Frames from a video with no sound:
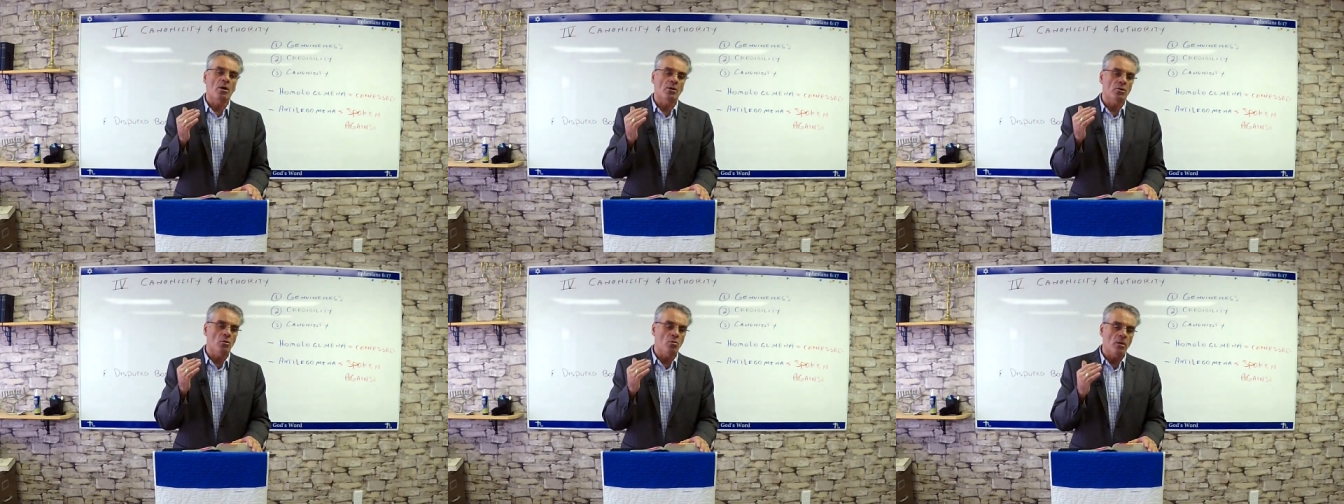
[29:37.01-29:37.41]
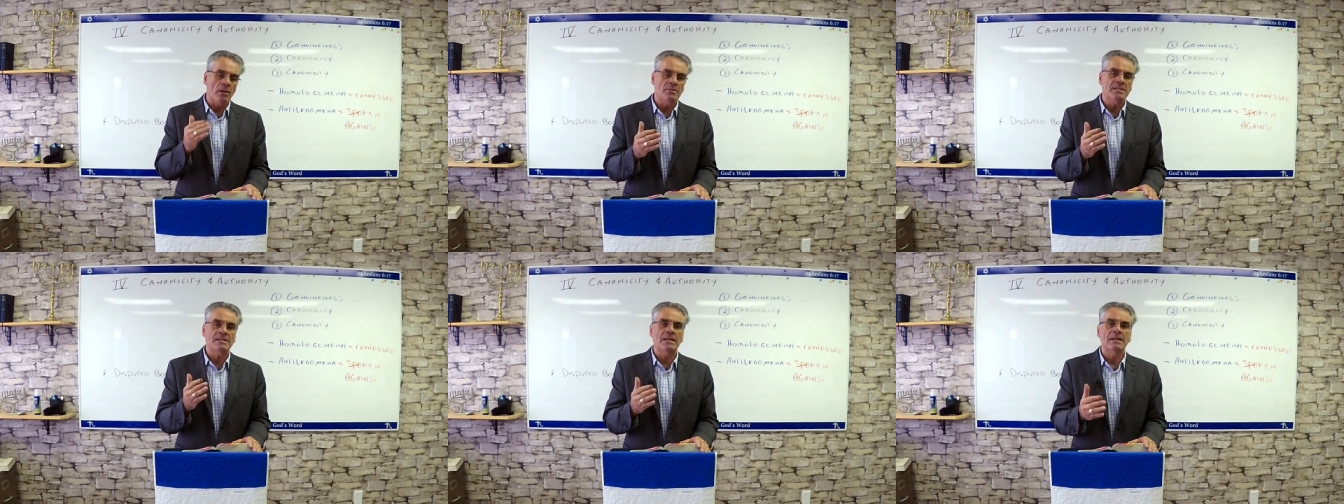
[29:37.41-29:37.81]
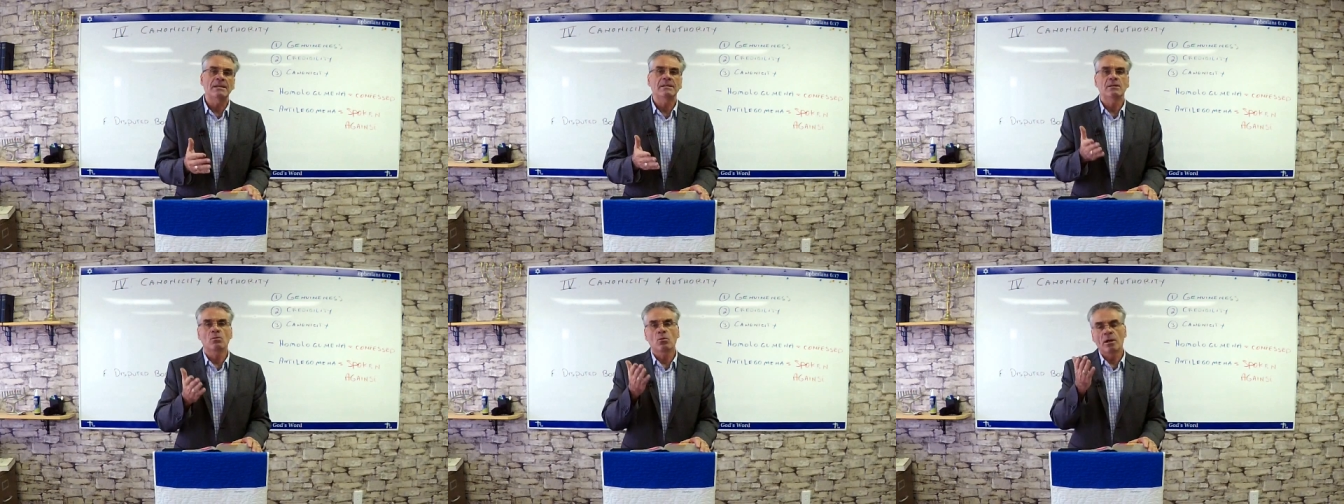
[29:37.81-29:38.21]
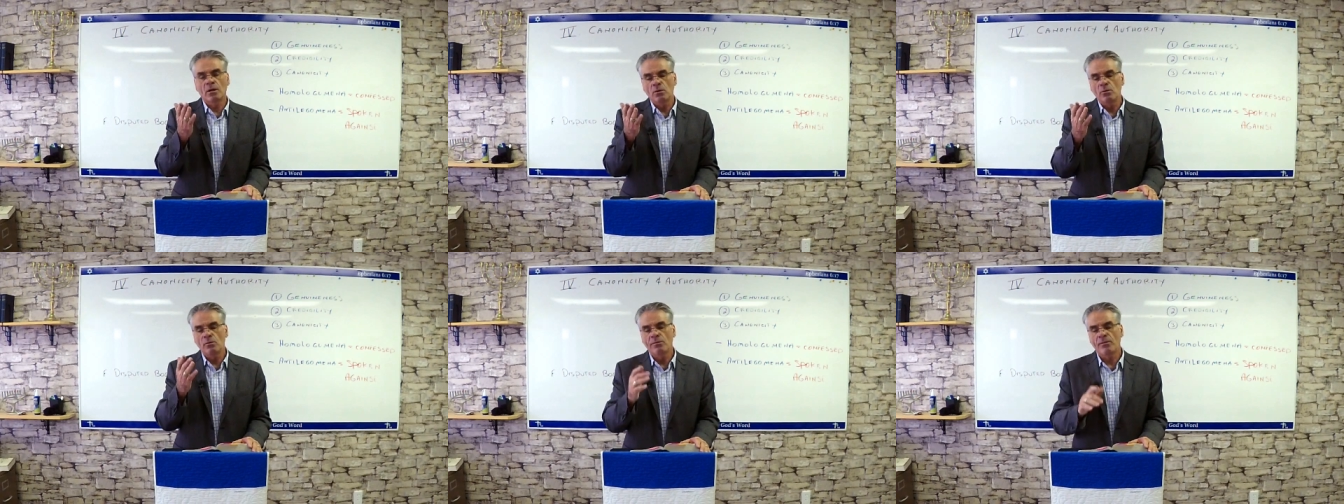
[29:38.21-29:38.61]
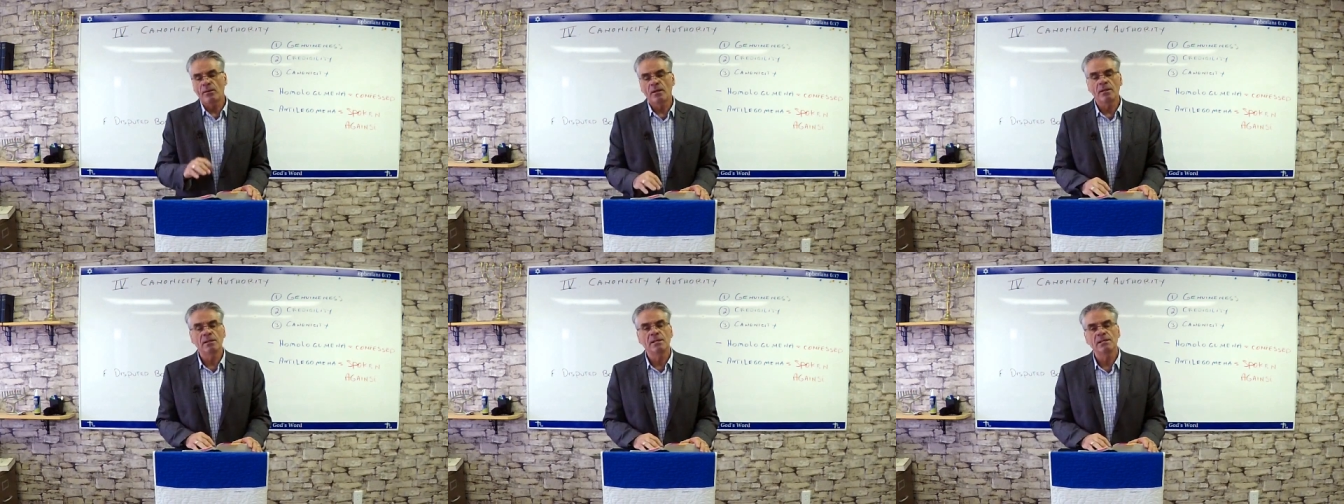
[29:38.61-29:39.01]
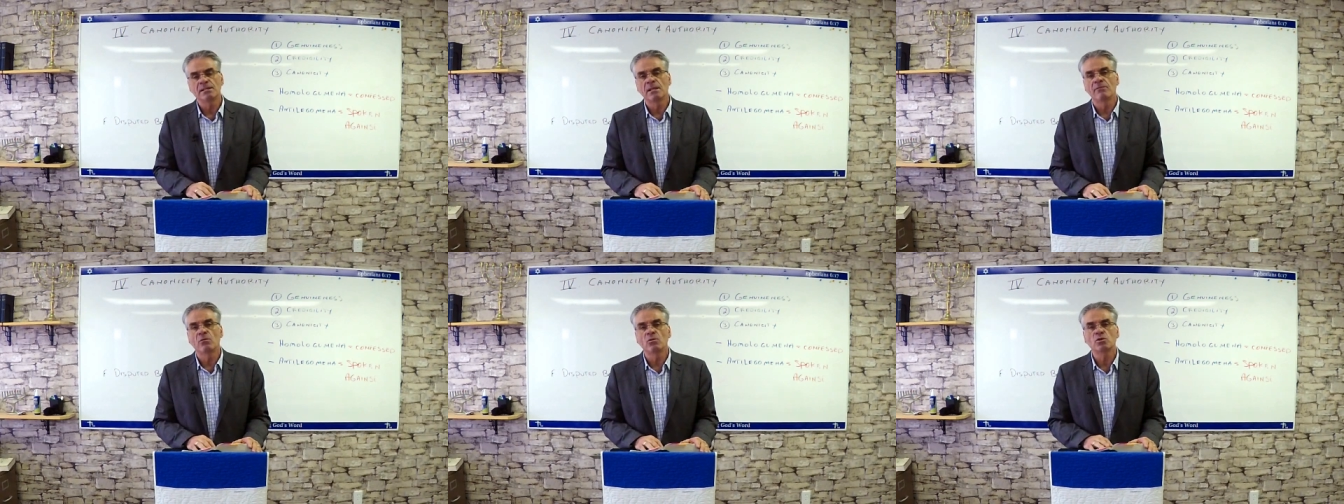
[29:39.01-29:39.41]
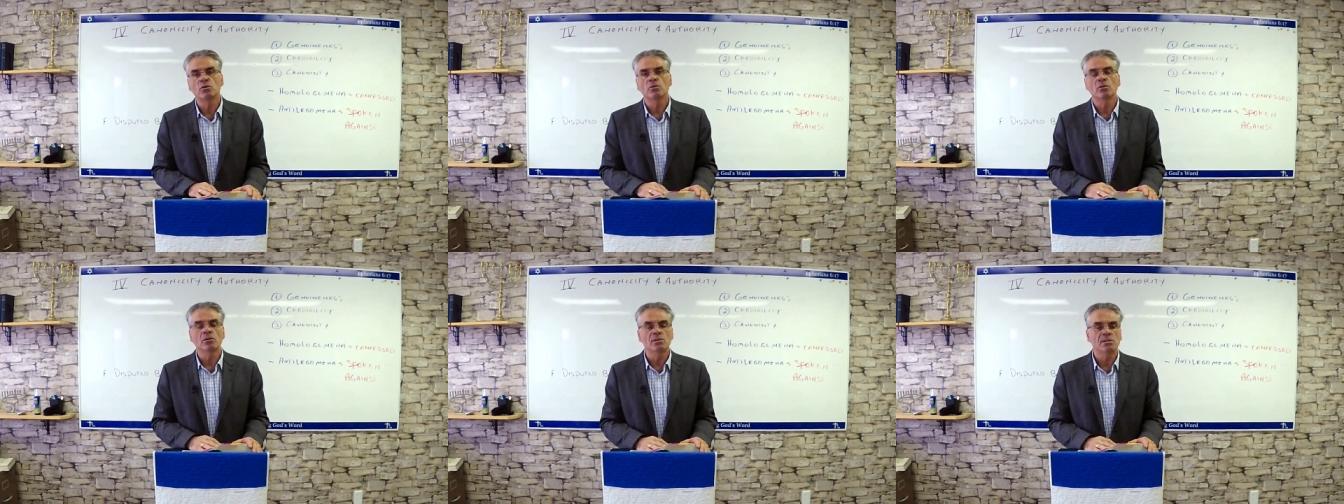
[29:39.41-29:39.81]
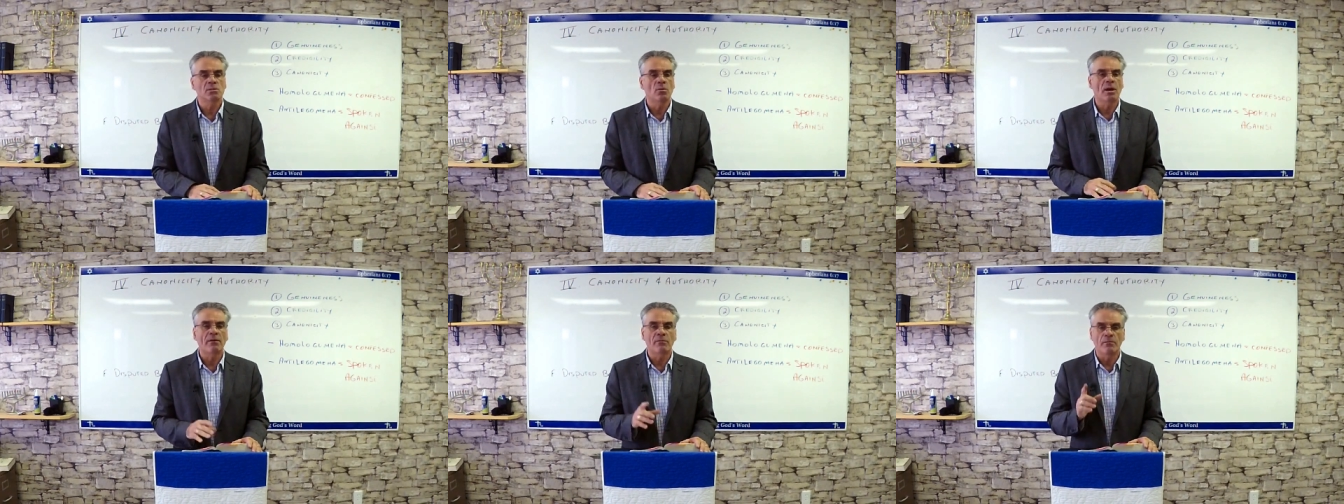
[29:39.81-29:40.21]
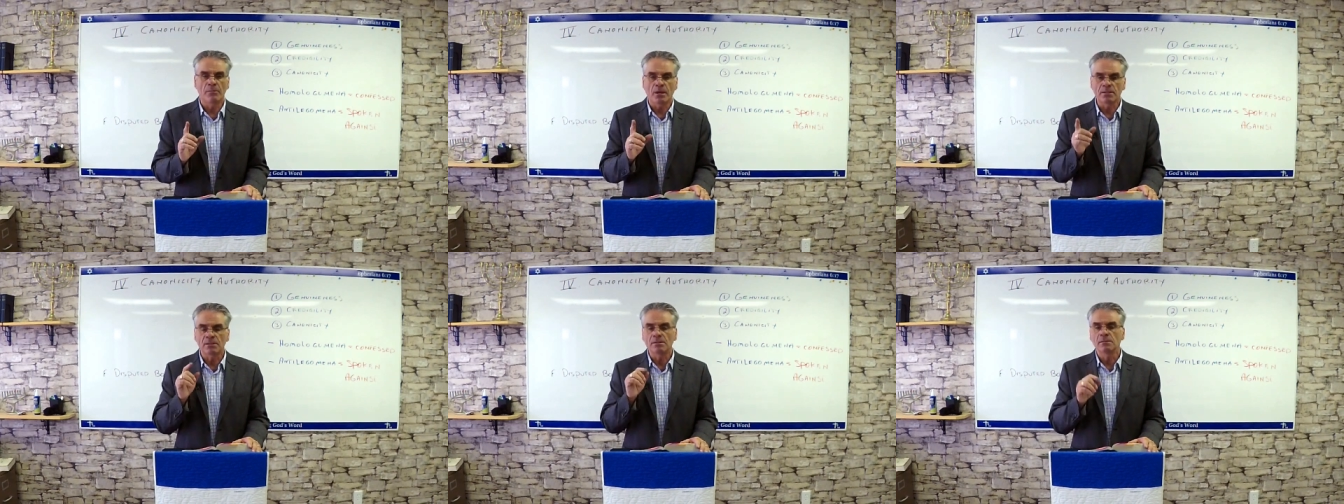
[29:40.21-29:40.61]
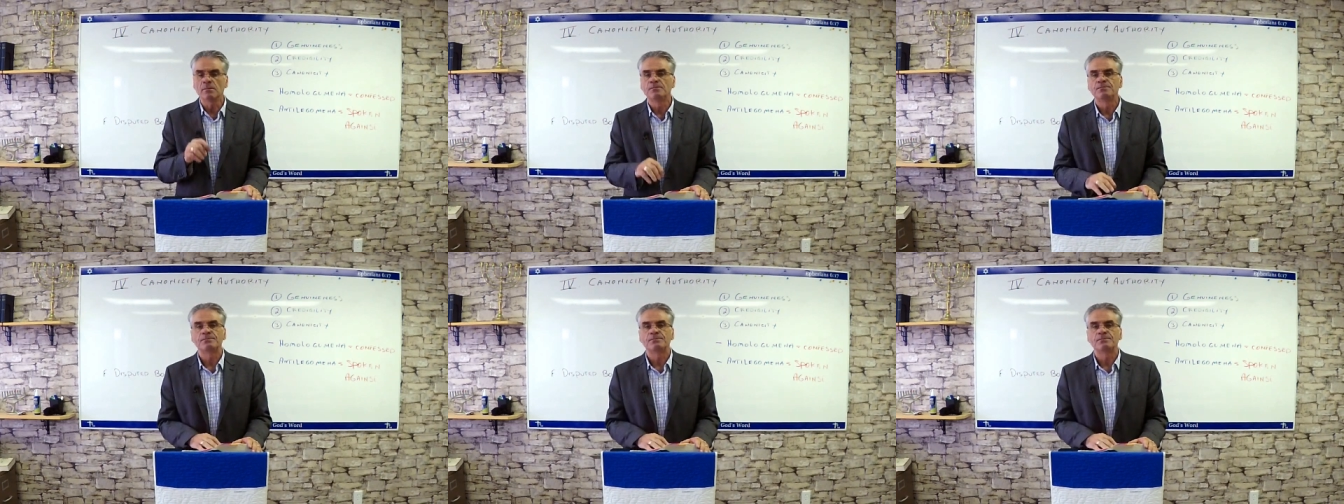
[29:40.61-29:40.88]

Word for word: on the website where you find these devotionals. You have a button.